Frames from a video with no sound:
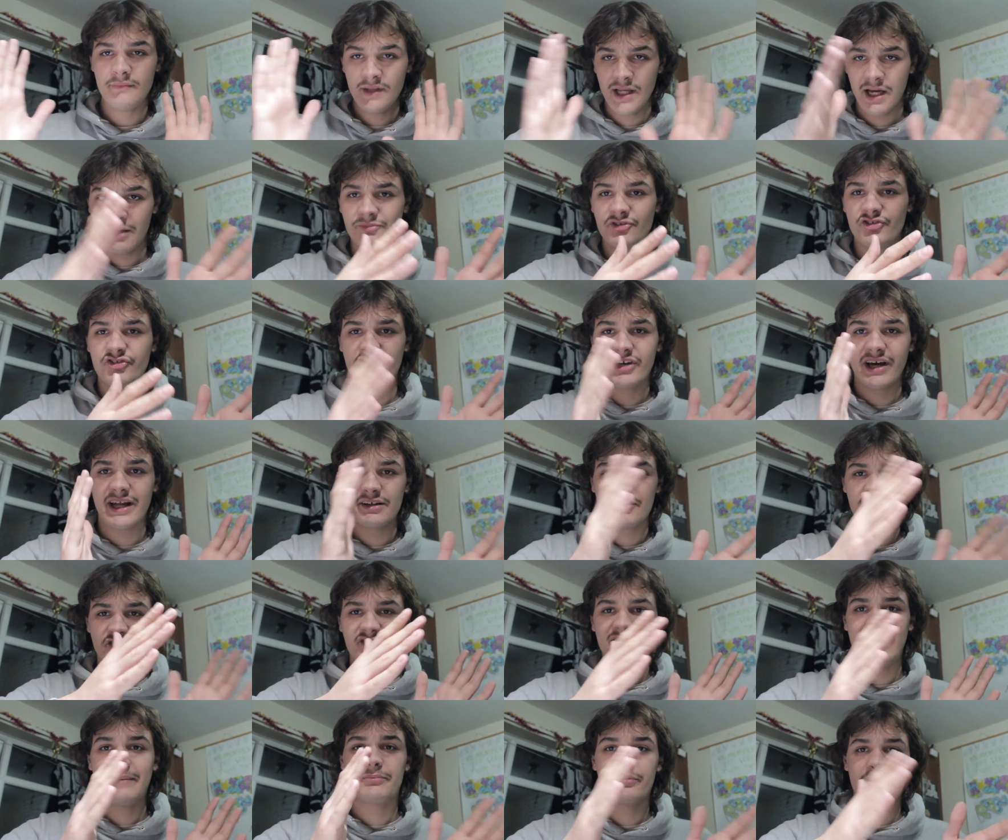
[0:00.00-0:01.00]
I'm just kind of
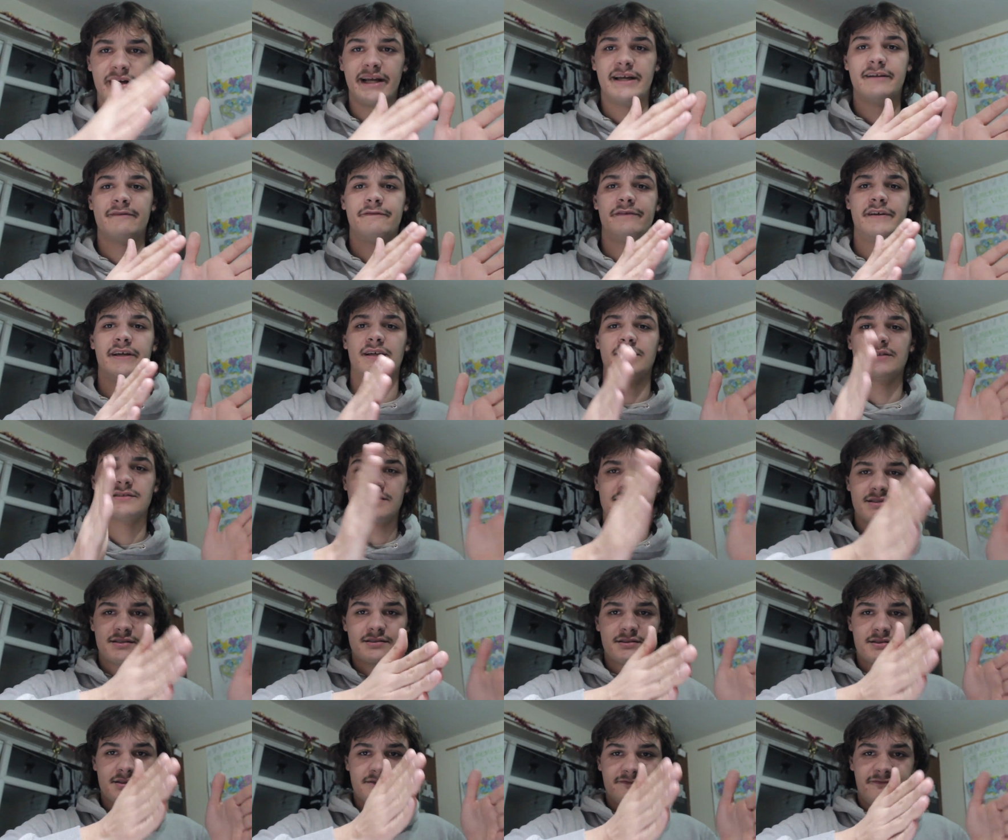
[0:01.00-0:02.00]
separating
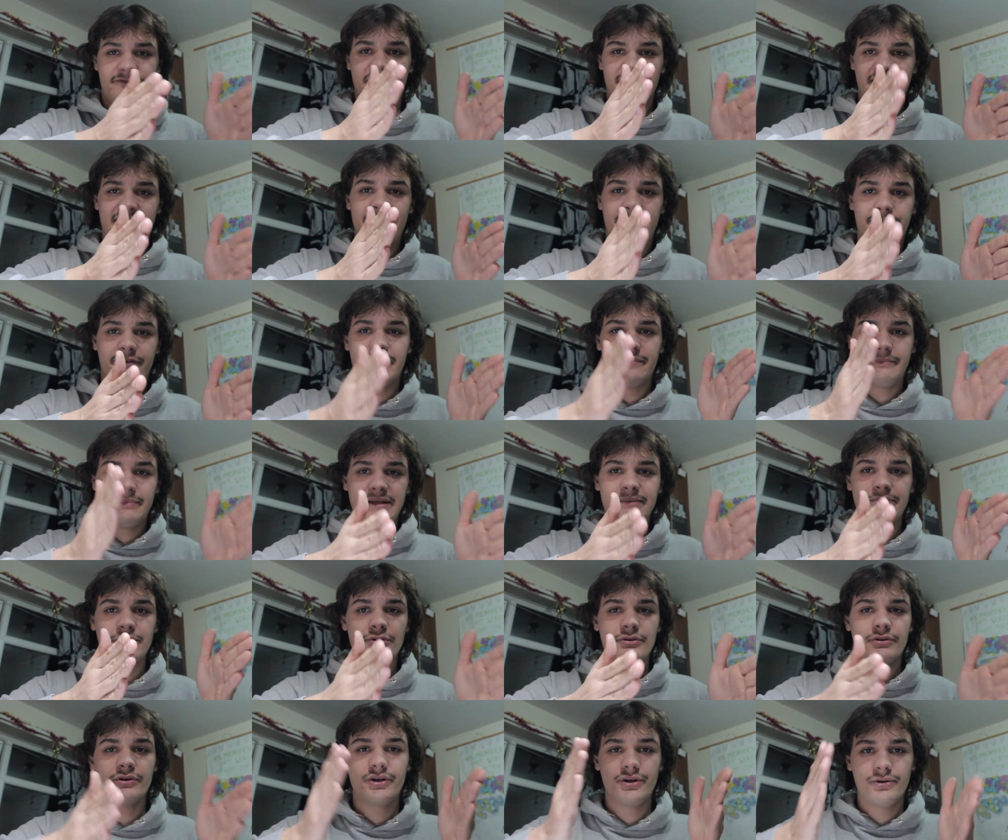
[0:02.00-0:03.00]
things for different
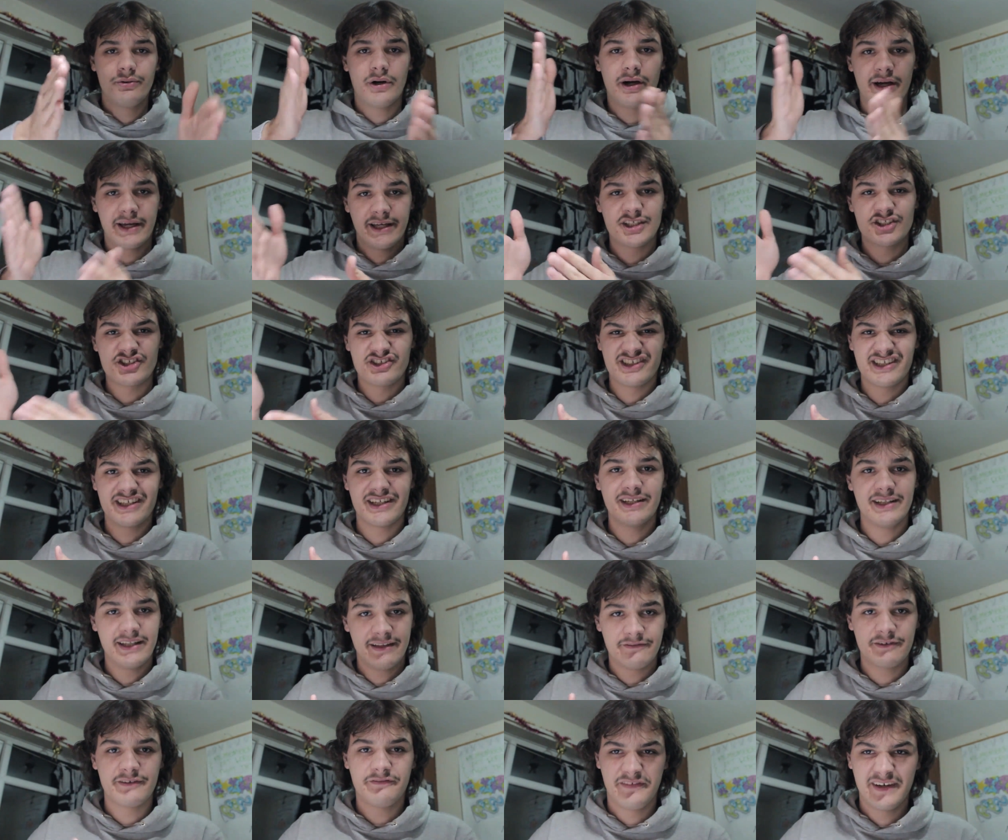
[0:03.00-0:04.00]
people who are interested in
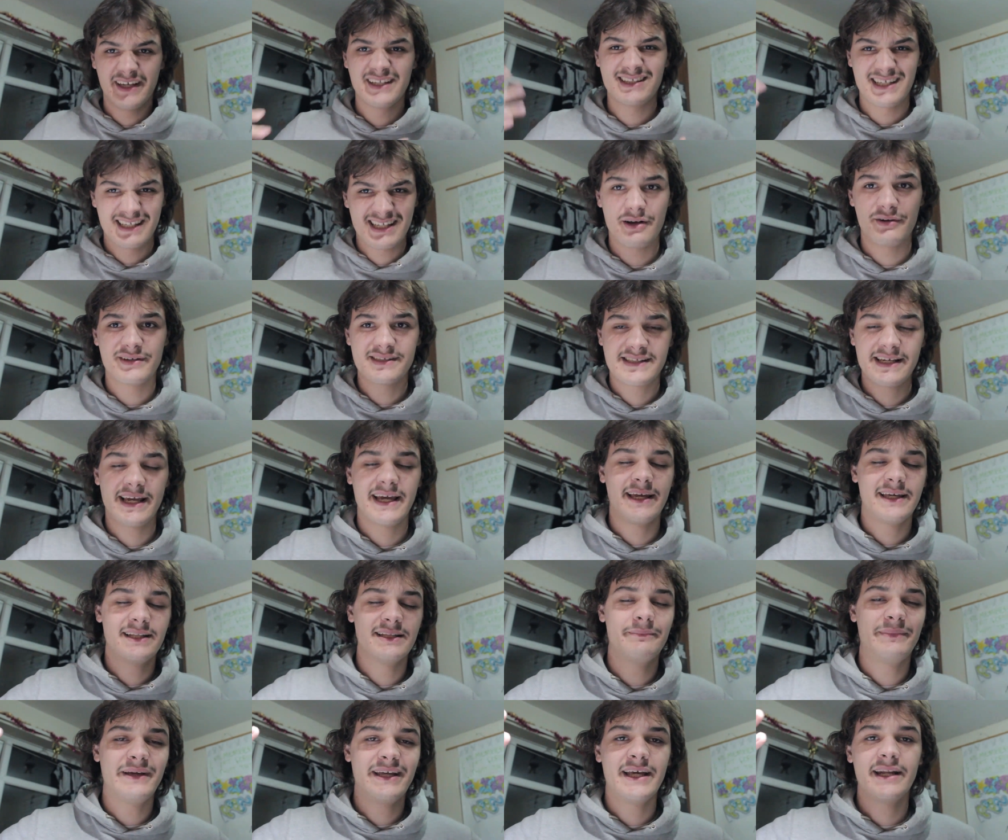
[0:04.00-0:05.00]
different things, as I was saying
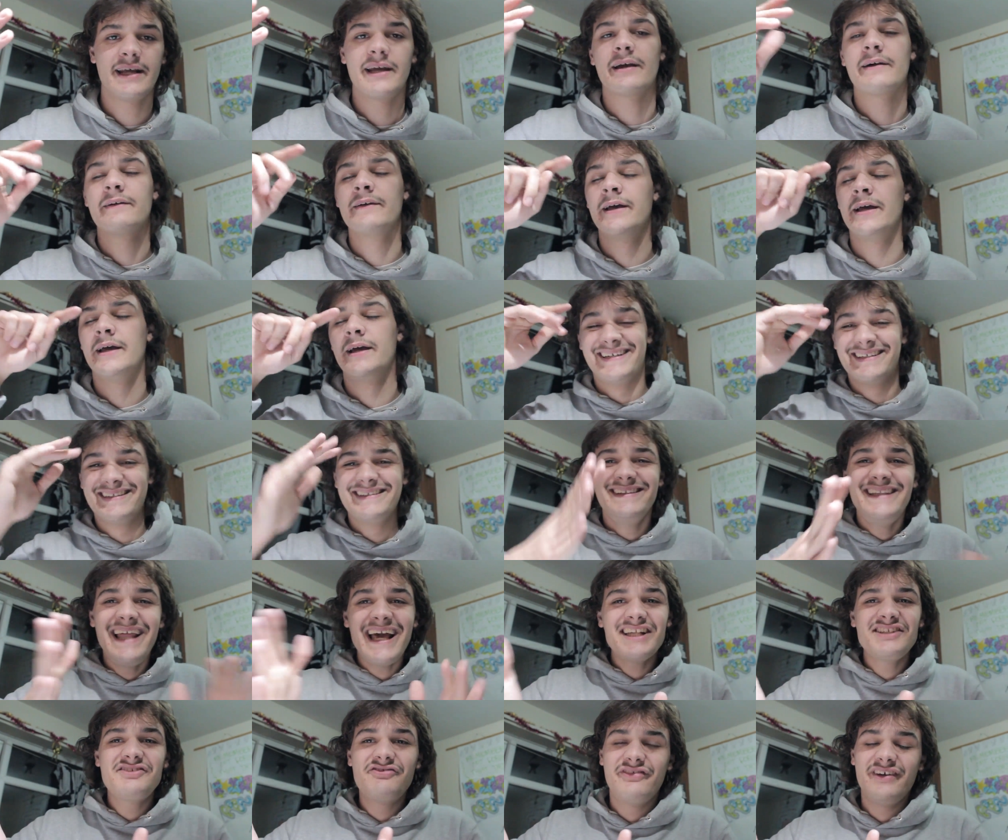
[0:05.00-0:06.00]
in the beginning.
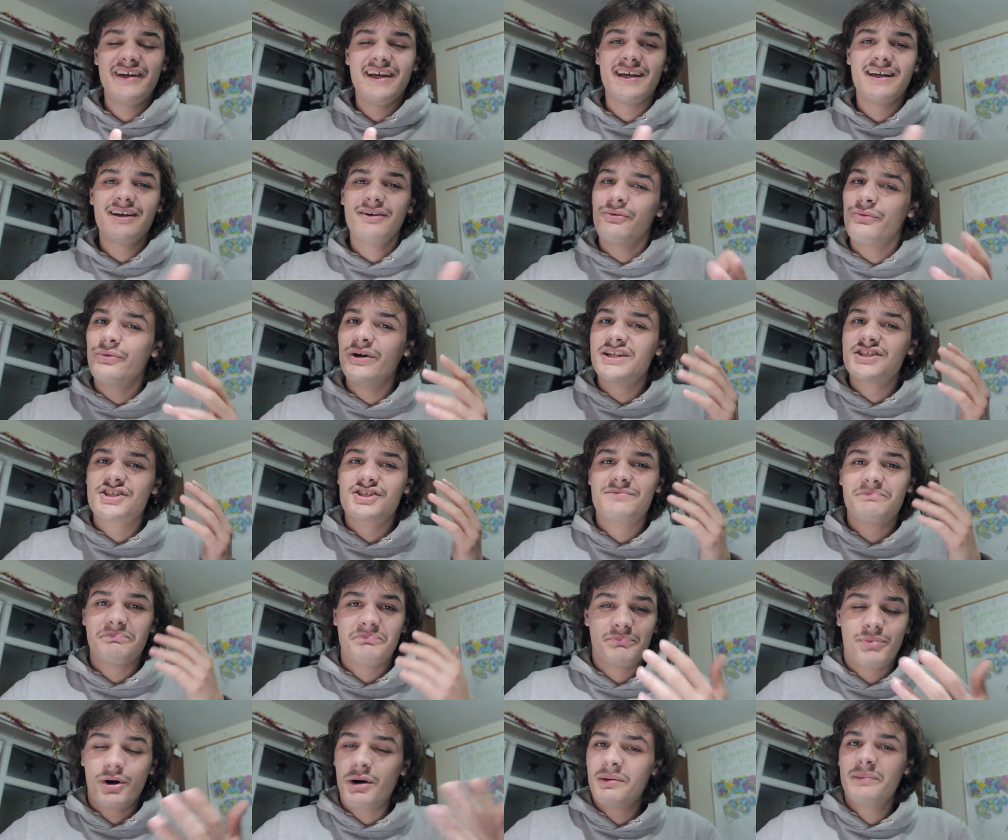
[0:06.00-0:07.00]
Next thing, which
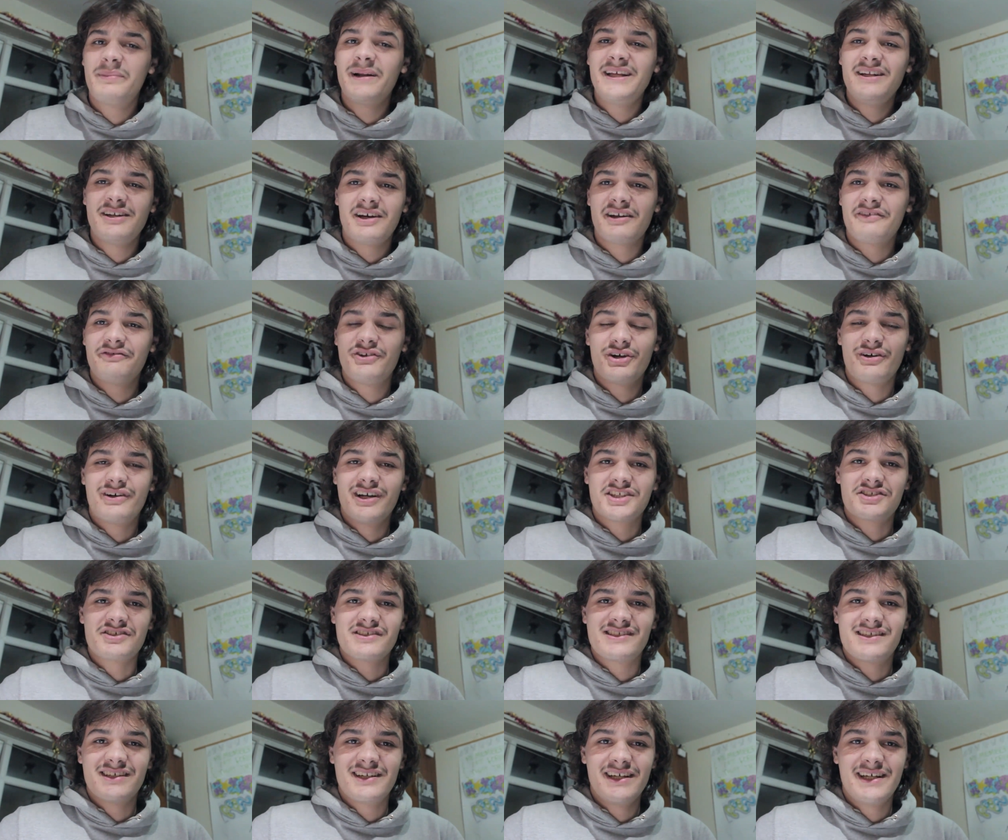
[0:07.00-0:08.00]
probably none of you are
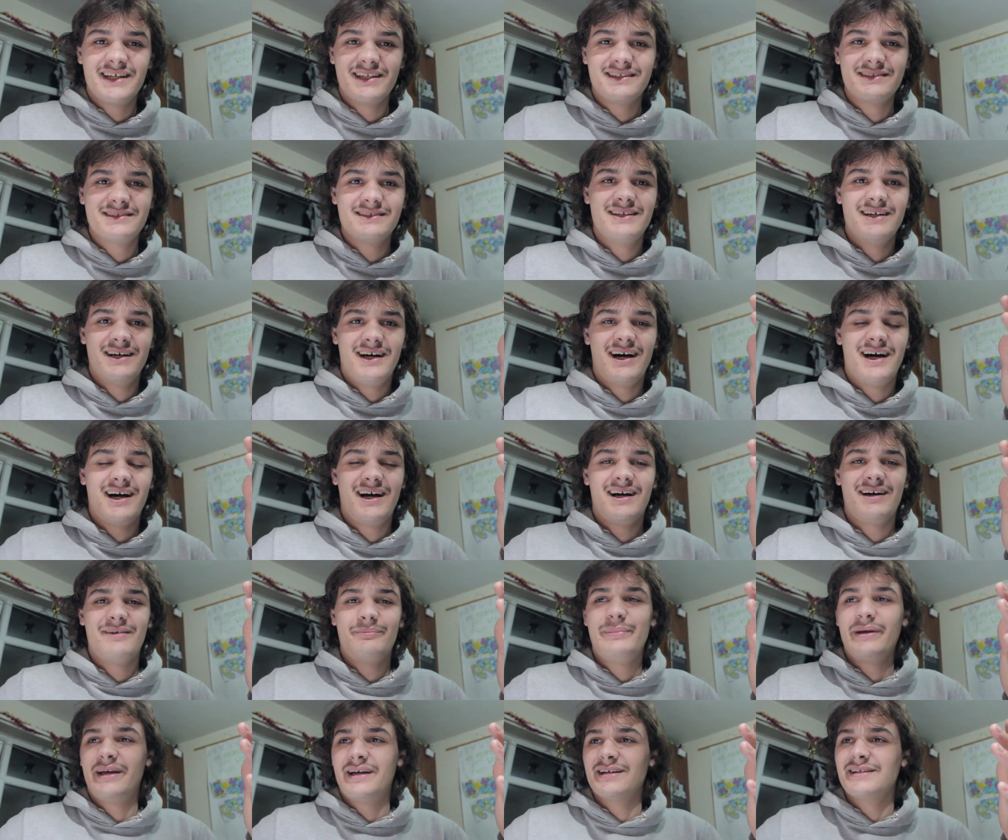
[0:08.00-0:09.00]
interested in,
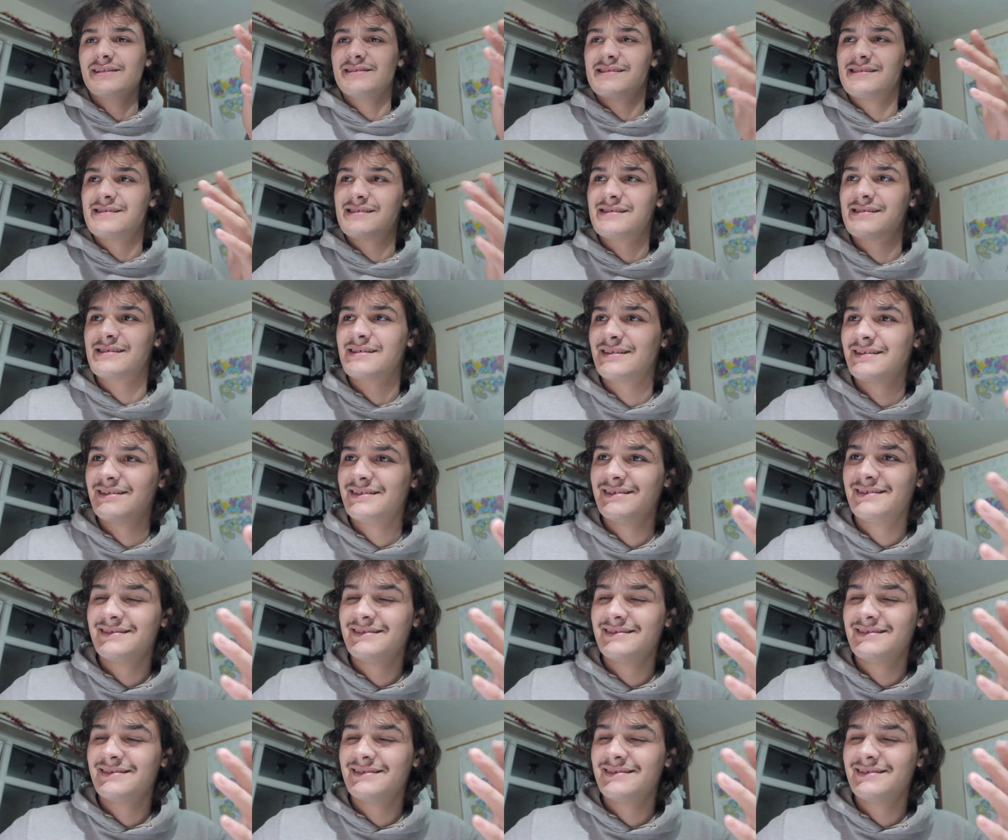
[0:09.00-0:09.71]
uh, because,